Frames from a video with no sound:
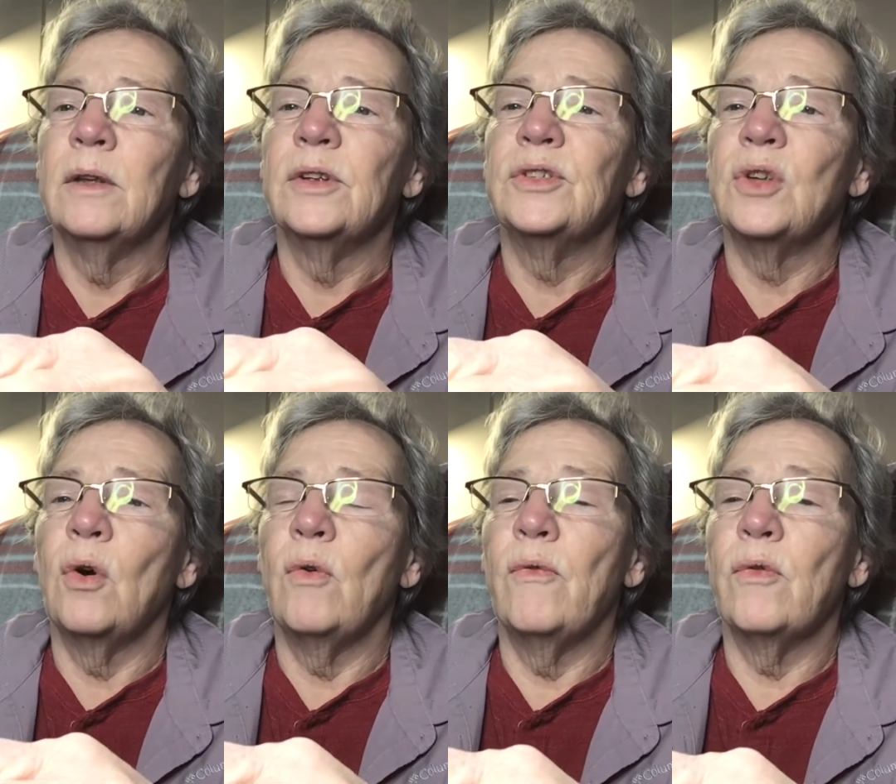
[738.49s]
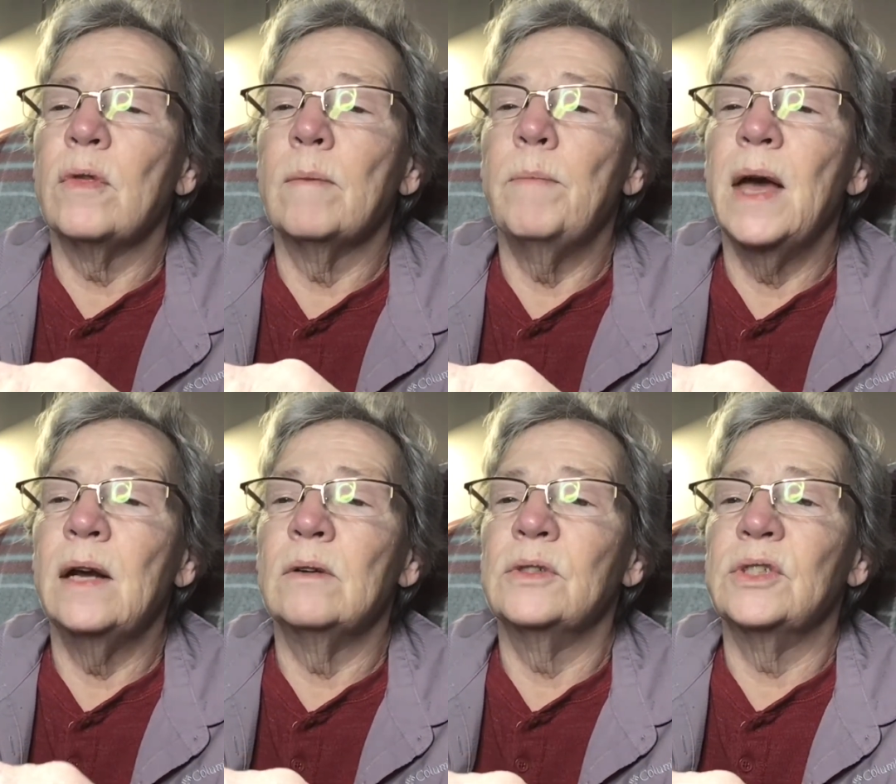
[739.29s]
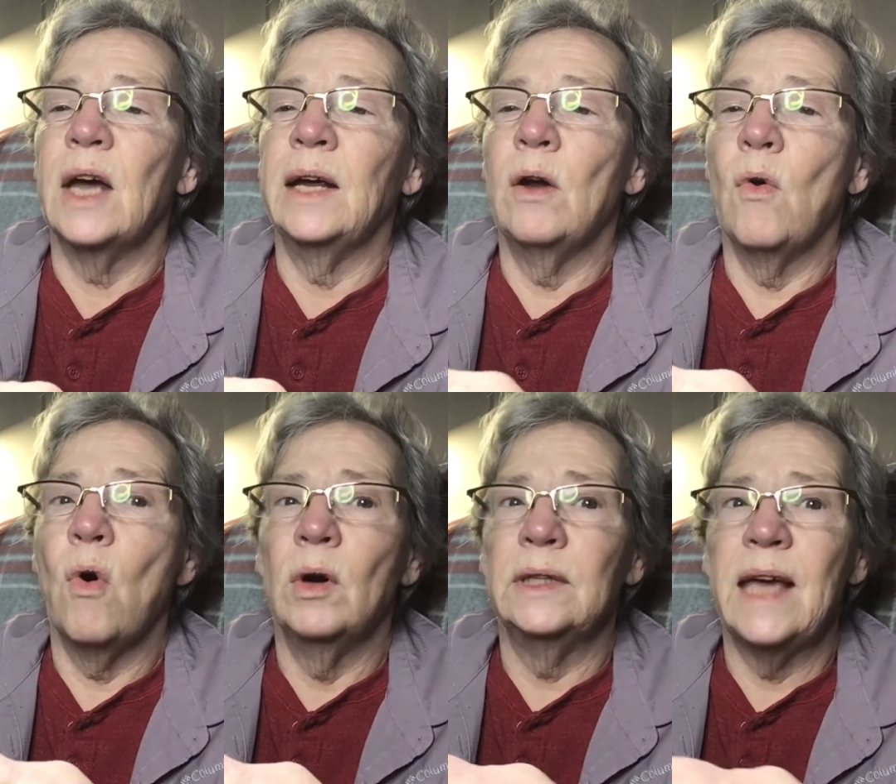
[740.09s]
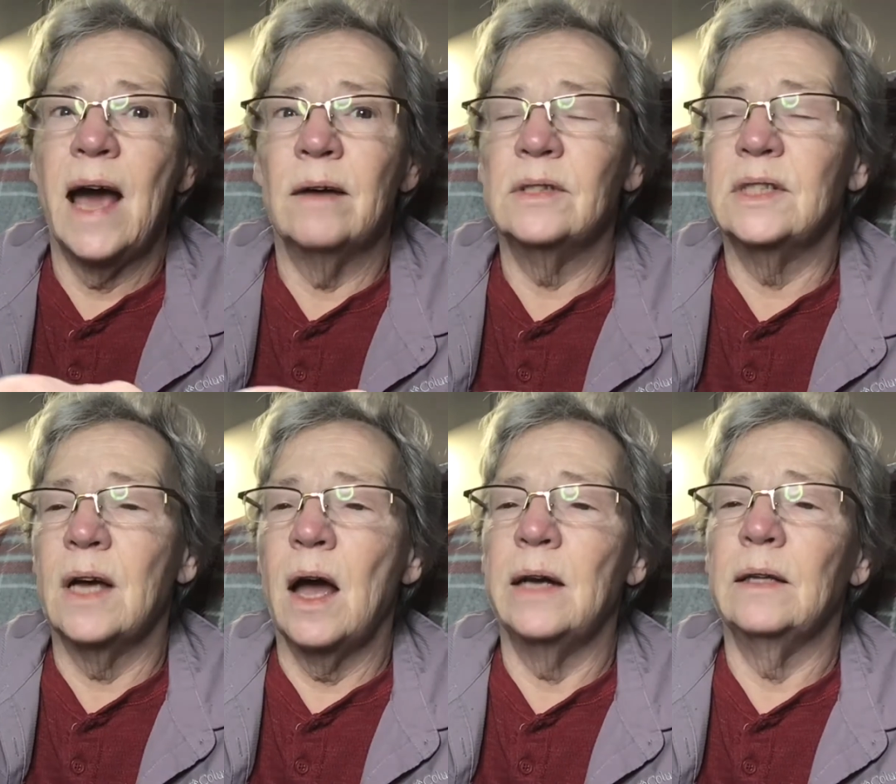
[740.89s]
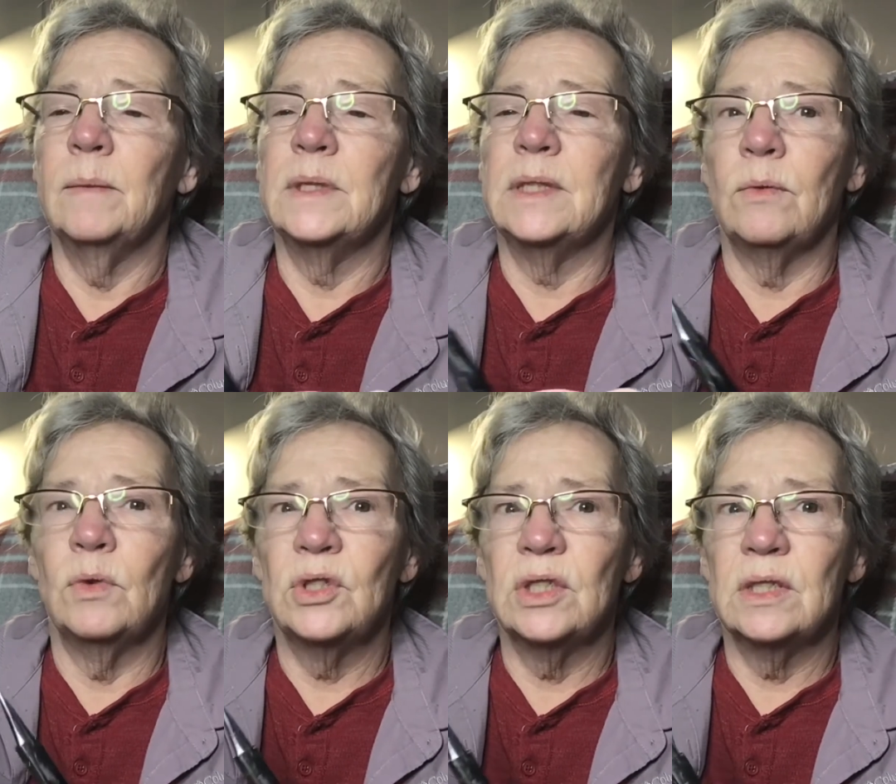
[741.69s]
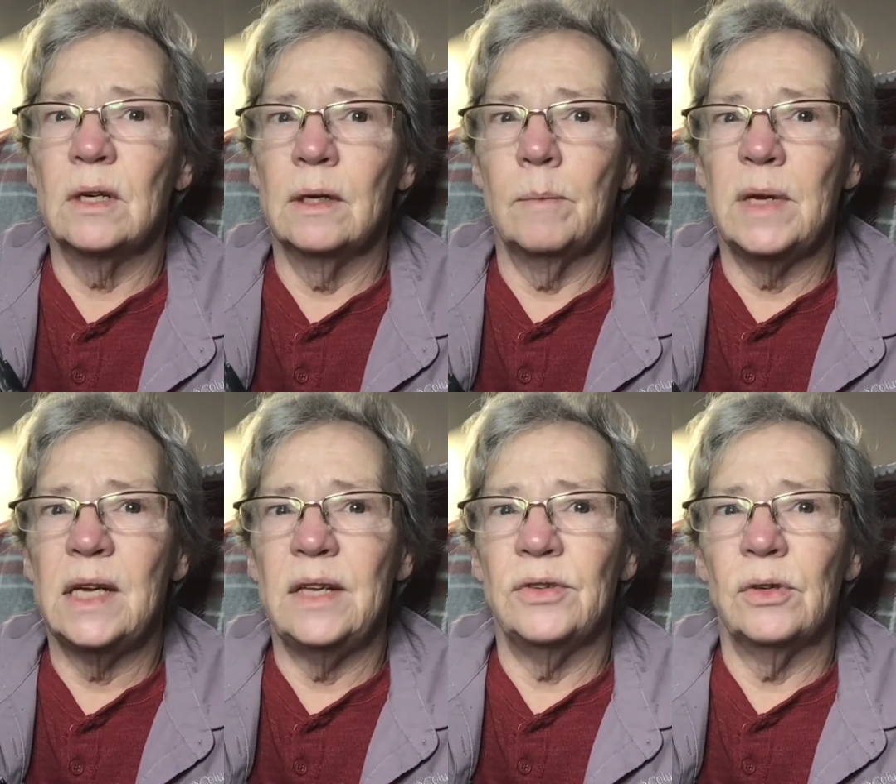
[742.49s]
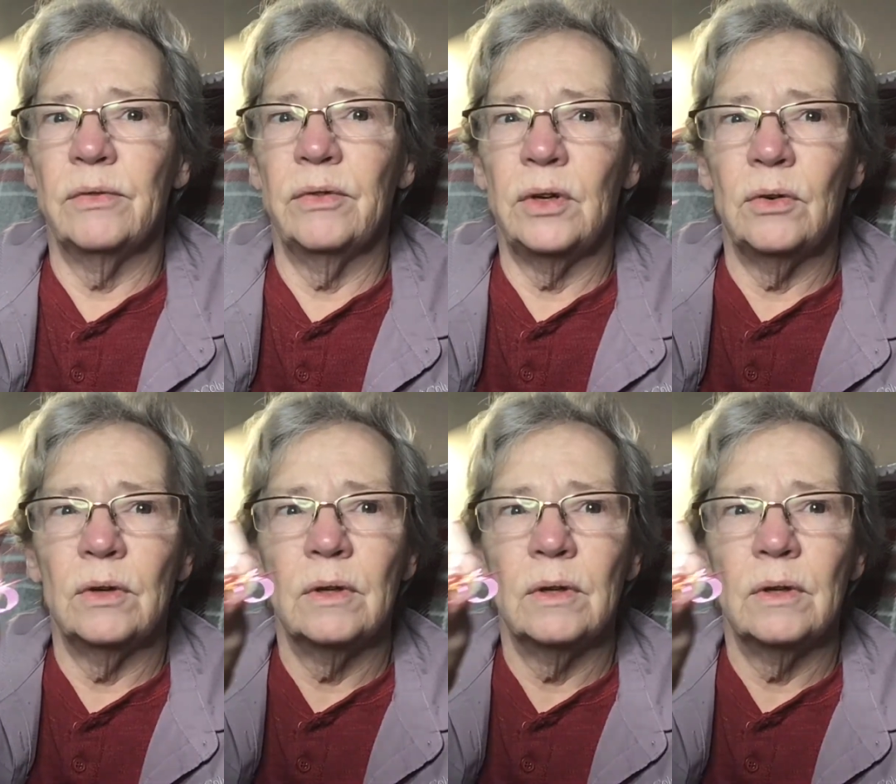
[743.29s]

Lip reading: So for the petals, I go on the outside. Let me see which is going to be easier for you